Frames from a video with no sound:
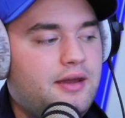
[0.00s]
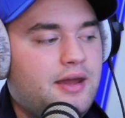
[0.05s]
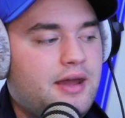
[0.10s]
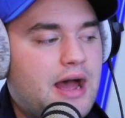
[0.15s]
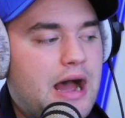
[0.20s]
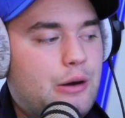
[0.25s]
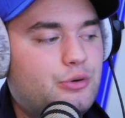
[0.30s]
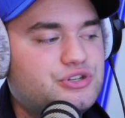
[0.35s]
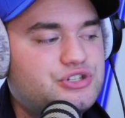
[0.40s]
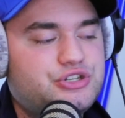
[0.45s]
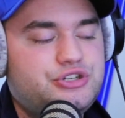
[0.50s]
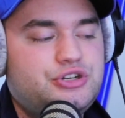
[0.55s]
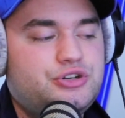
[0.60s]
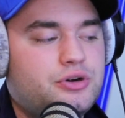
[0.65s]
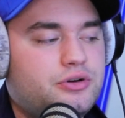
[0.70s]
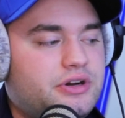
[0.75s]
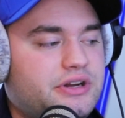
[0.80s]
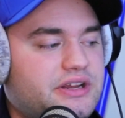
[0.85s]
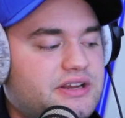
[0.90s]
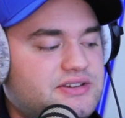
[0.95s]
I was
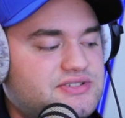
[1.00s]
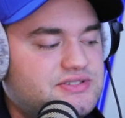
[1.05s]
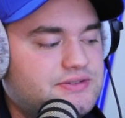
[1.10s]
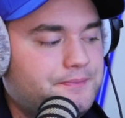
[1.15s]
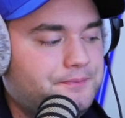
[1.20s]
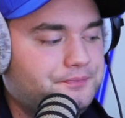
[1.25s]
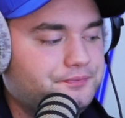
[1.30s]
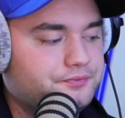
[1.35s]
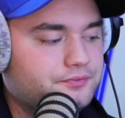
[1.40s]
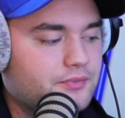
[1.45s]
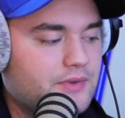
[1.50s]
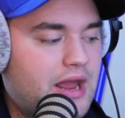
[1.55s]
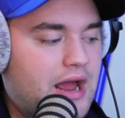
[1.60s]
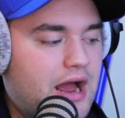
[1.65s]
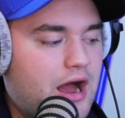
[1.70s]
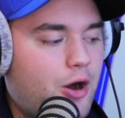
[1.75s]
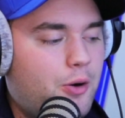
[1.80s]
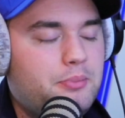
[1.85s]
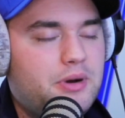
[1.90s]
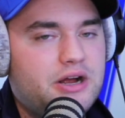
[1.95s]
curious
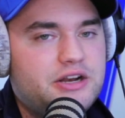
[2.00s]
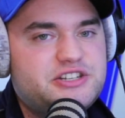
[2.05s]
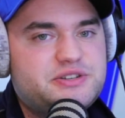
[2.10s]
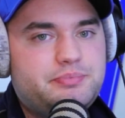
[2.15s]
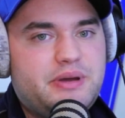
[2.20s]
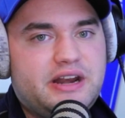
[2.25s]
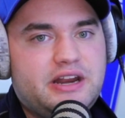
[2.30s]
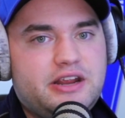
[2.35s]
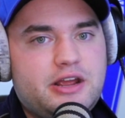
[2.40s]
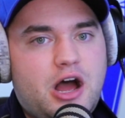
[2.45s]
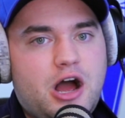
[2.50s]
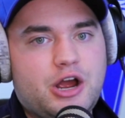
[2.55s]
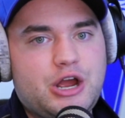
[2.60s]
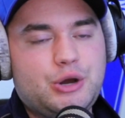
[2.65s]
how much Bediako